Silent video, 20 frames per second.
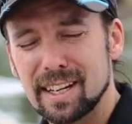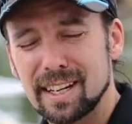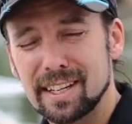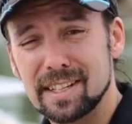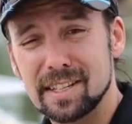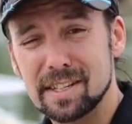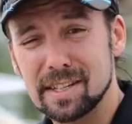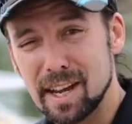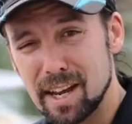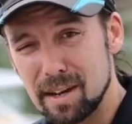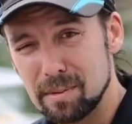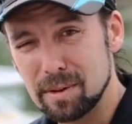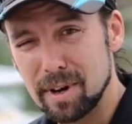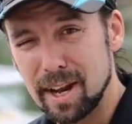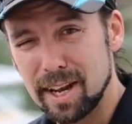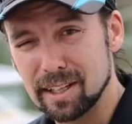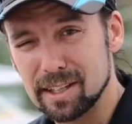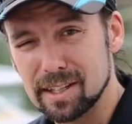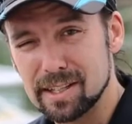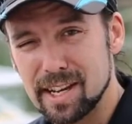disabled
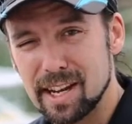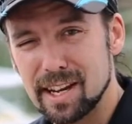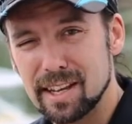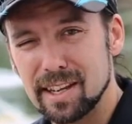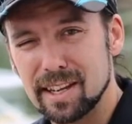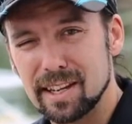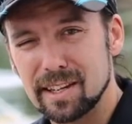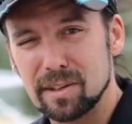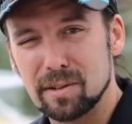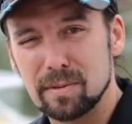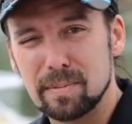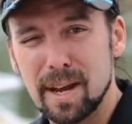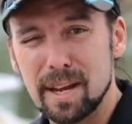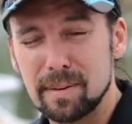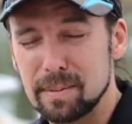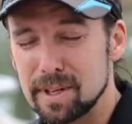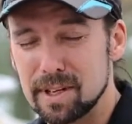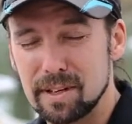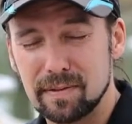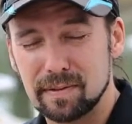anglers out there who may
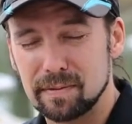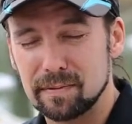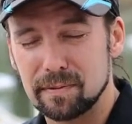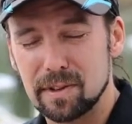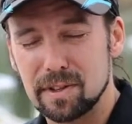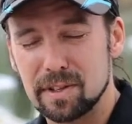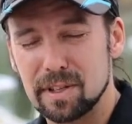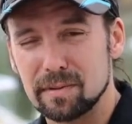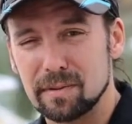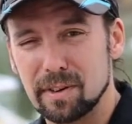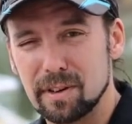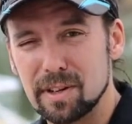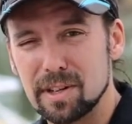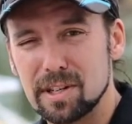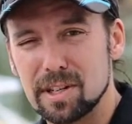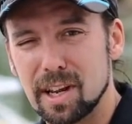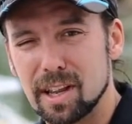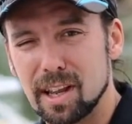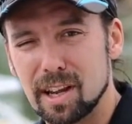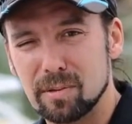be even fishing very
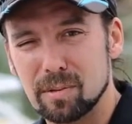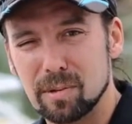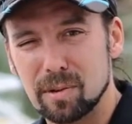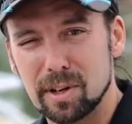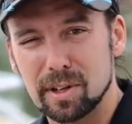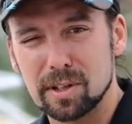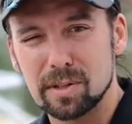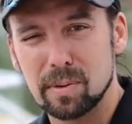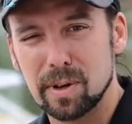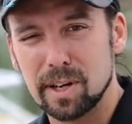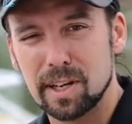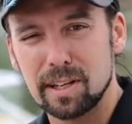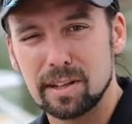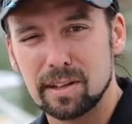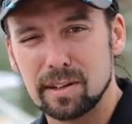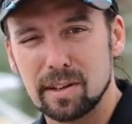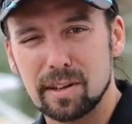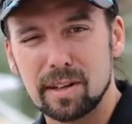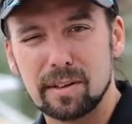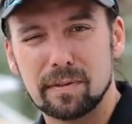shallow water, 20,
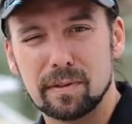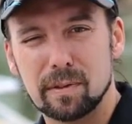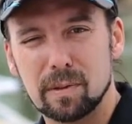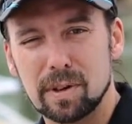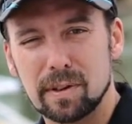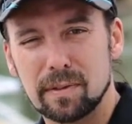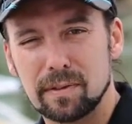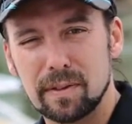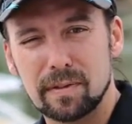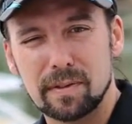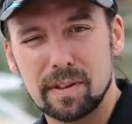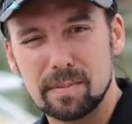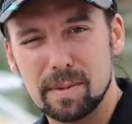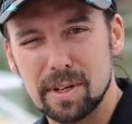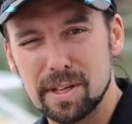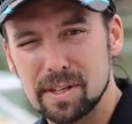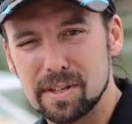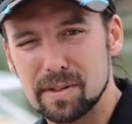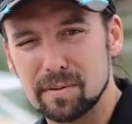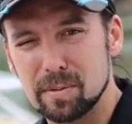30, 40, 50
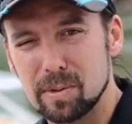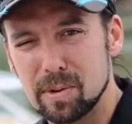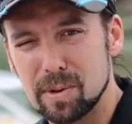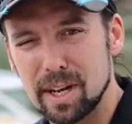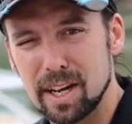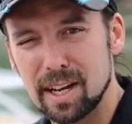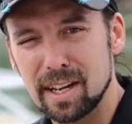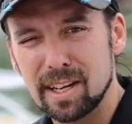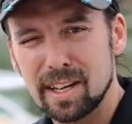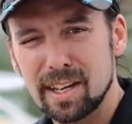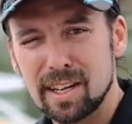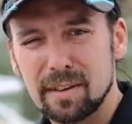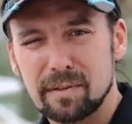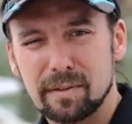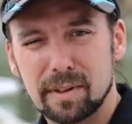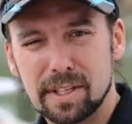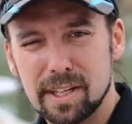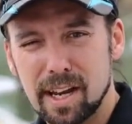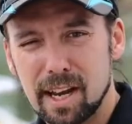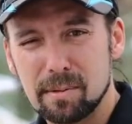metres of water
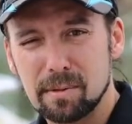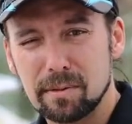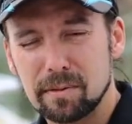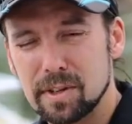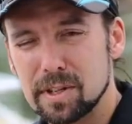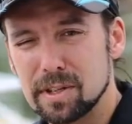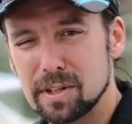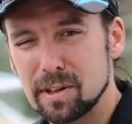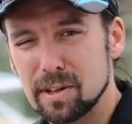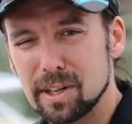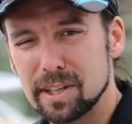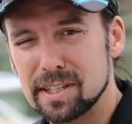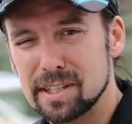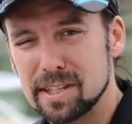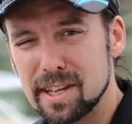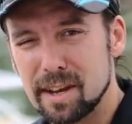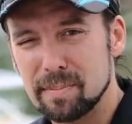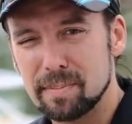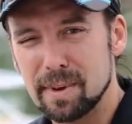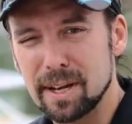for table fish like
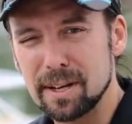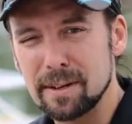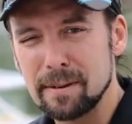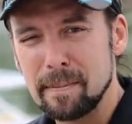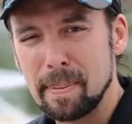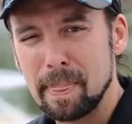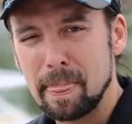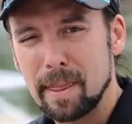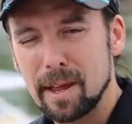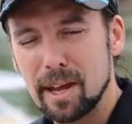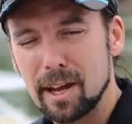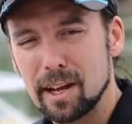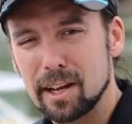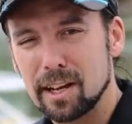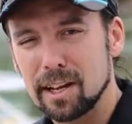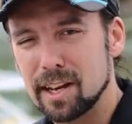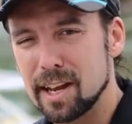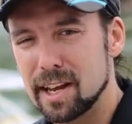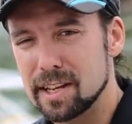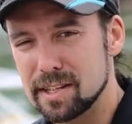snapper.
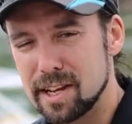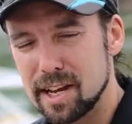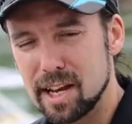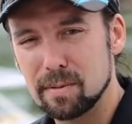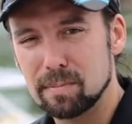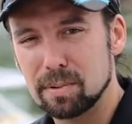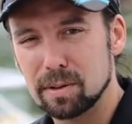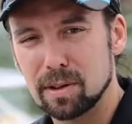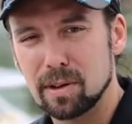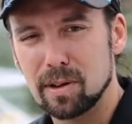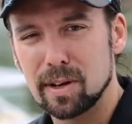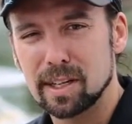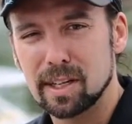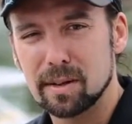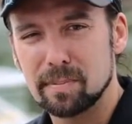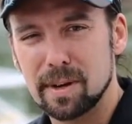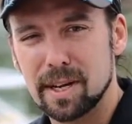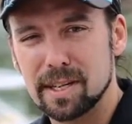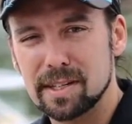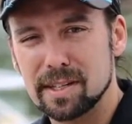It has ample line
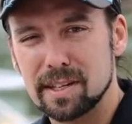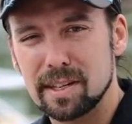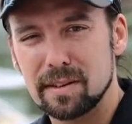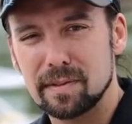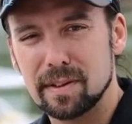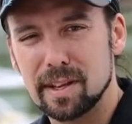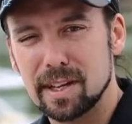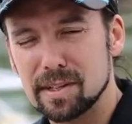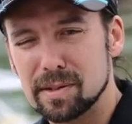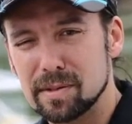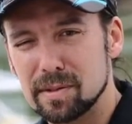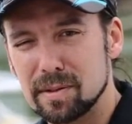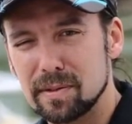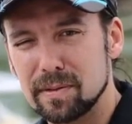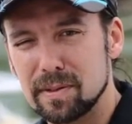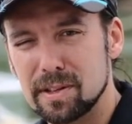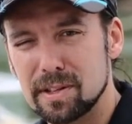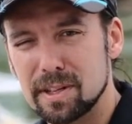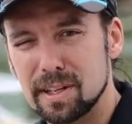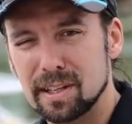capacity for that sort of
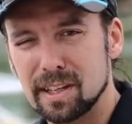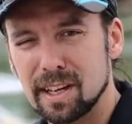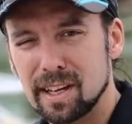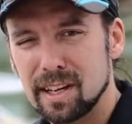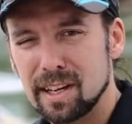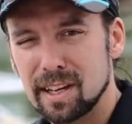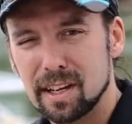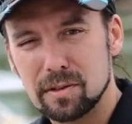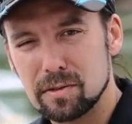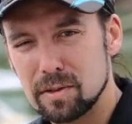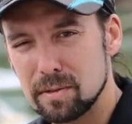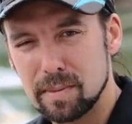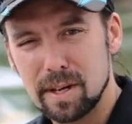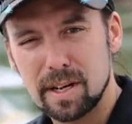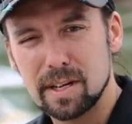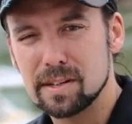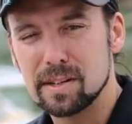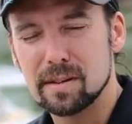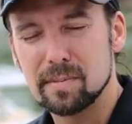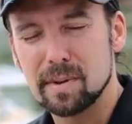fishing and tremendous